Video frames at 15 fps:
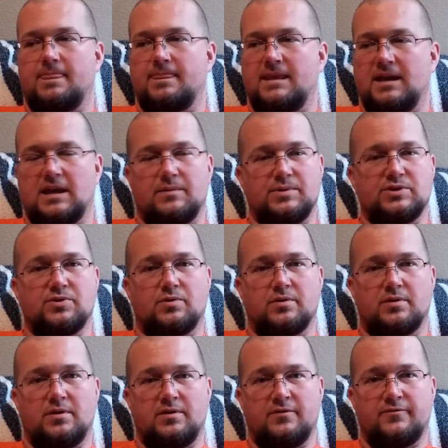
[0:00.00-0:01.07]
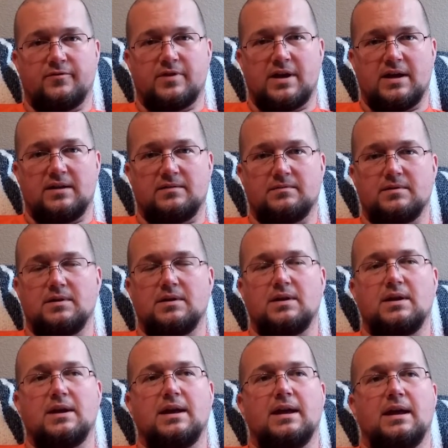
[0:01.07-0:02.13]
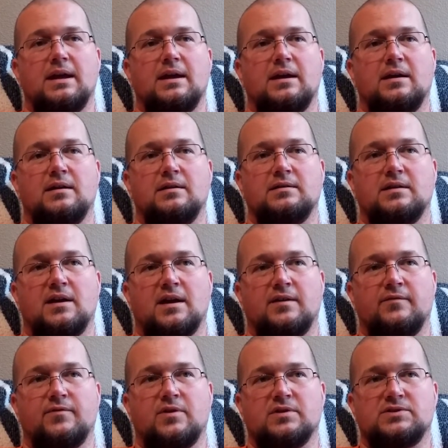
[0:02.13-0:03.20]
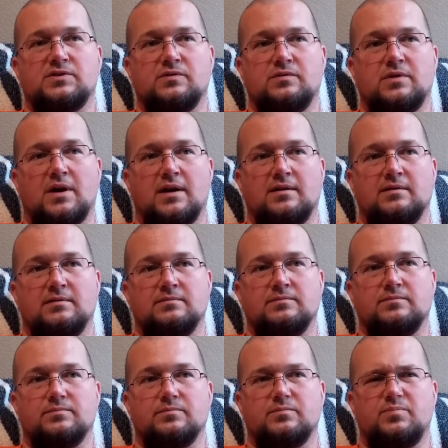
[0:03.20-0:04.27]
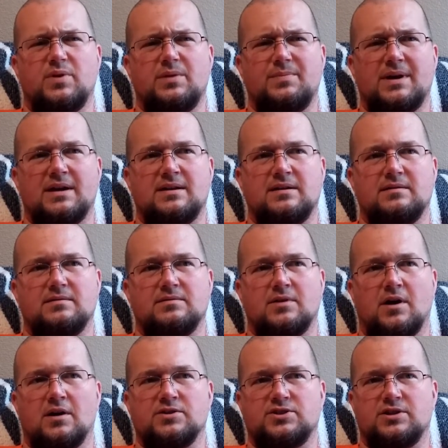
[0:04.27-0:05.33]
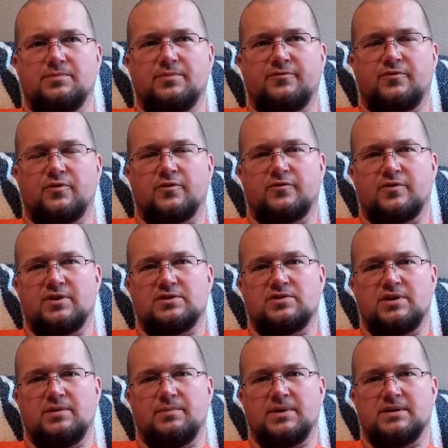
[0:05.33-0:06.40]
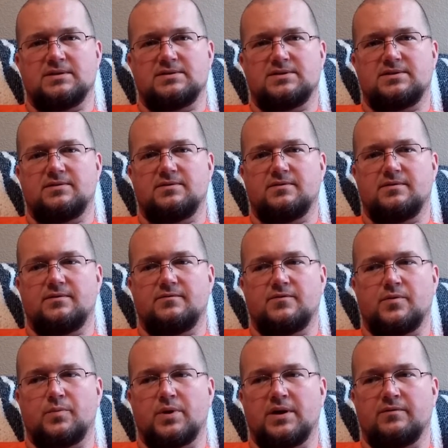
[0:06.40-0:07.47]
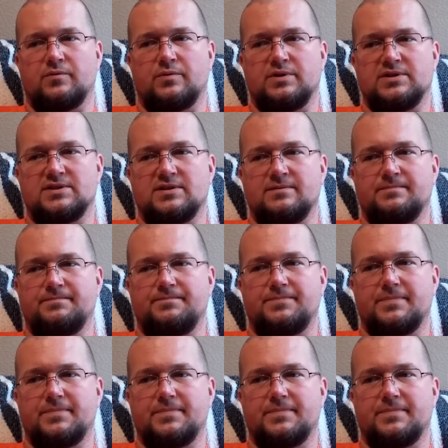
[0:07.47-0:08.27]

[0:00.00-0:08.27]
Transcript: they gave me Toradol for that. And I've also gotten pretty bad nausea before from the treatments for whatever reason.